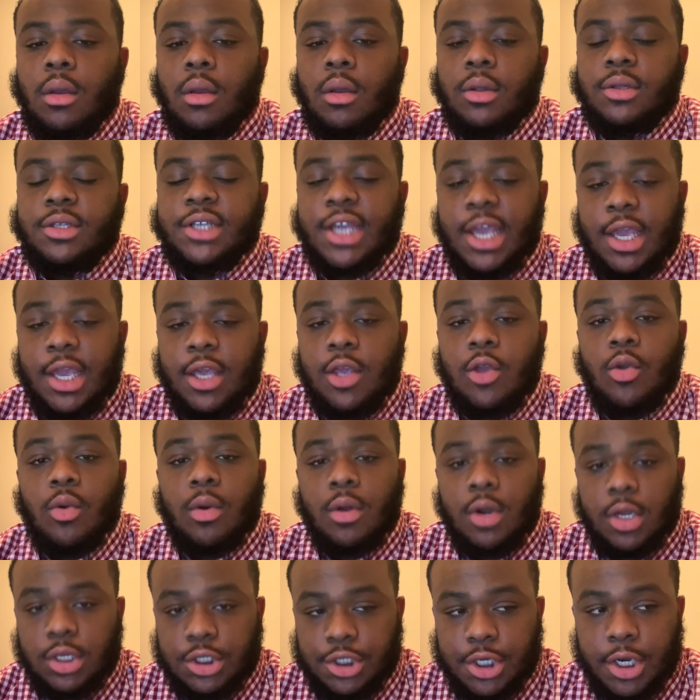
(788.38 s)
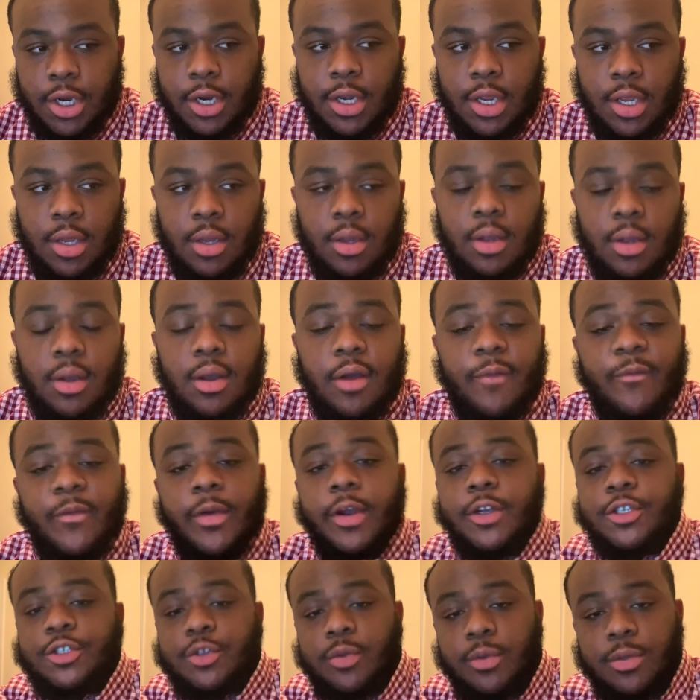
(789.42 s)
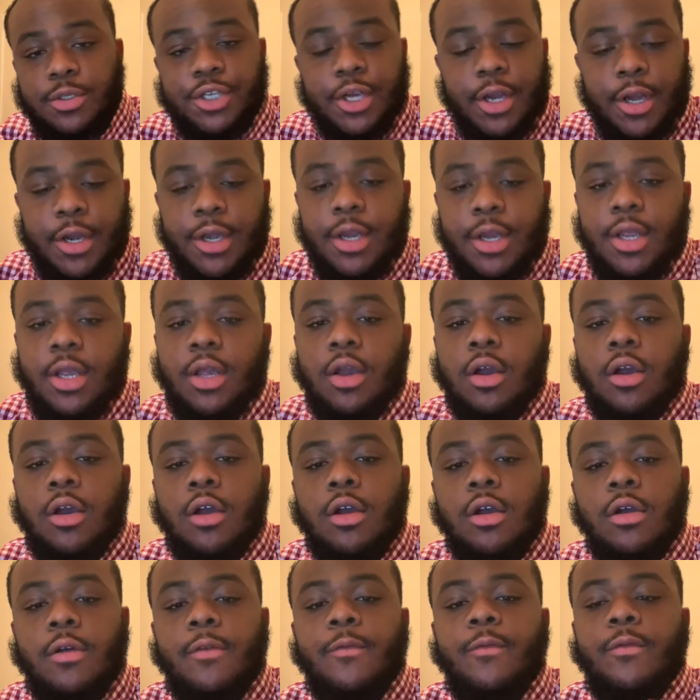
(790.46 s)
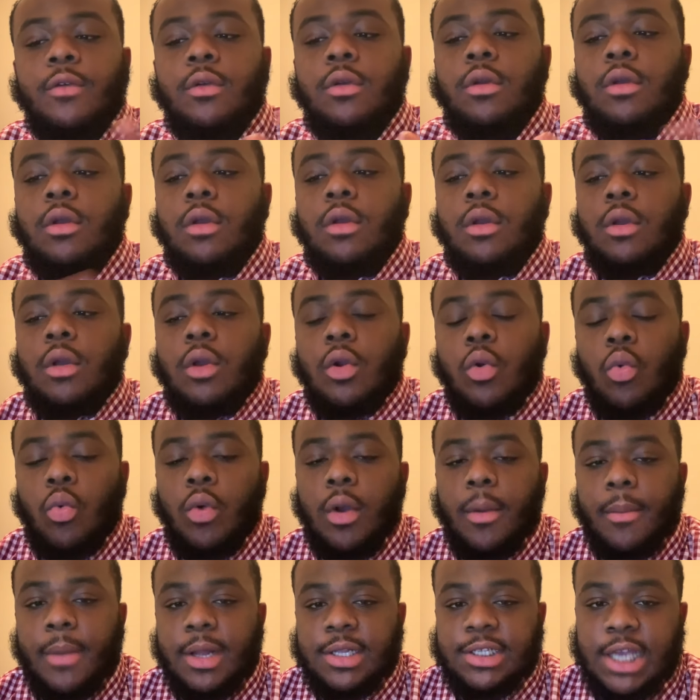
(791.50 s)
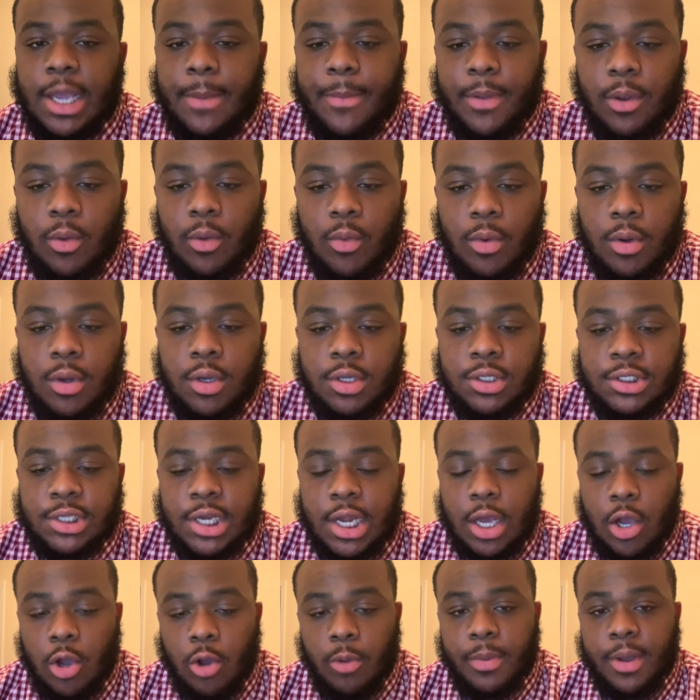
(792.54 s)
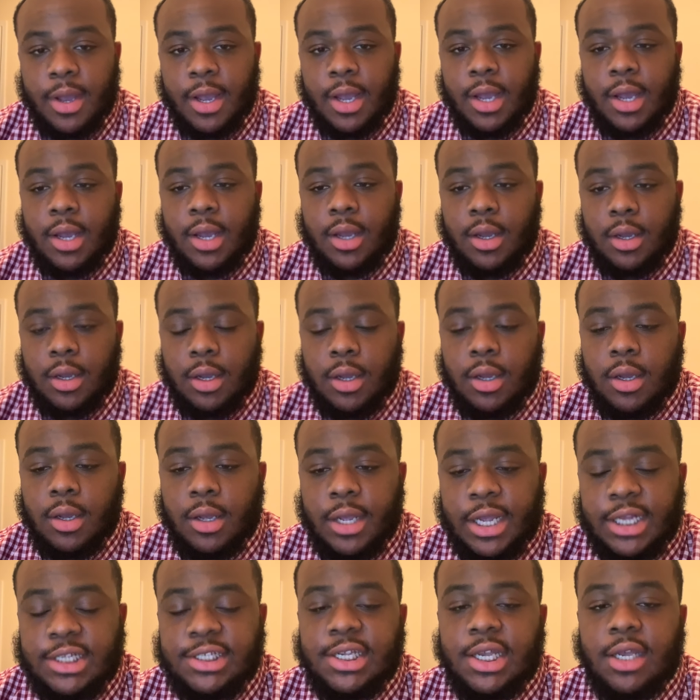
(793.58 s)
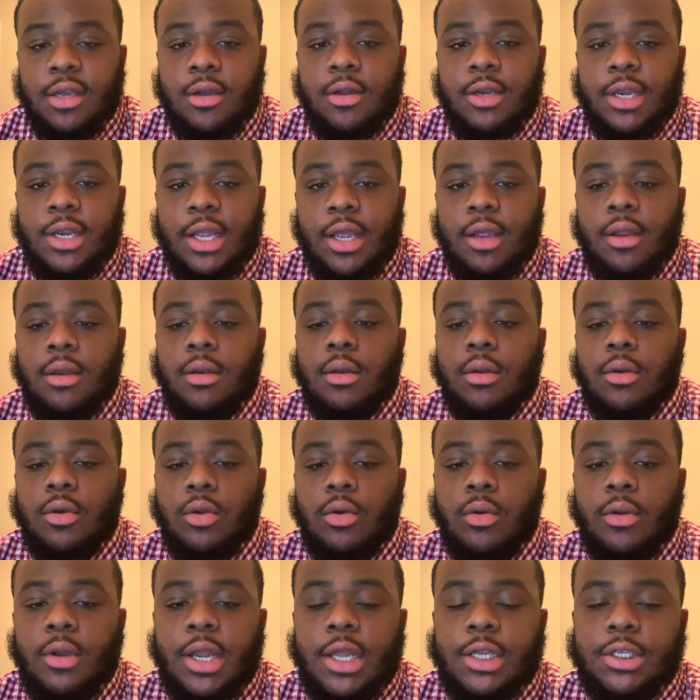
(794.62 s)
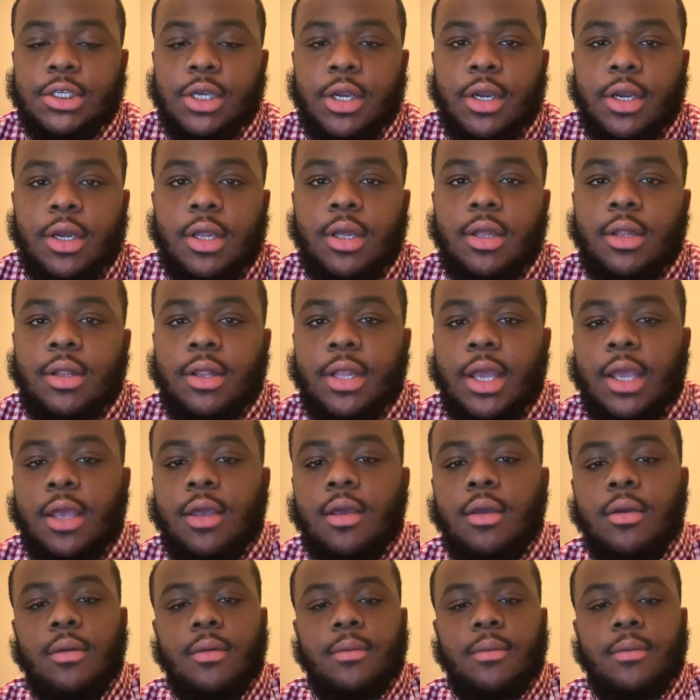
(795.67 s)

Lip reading: take you on a virtual journey of what my topic was, and I hope I excelled at doing that journey. Thank you.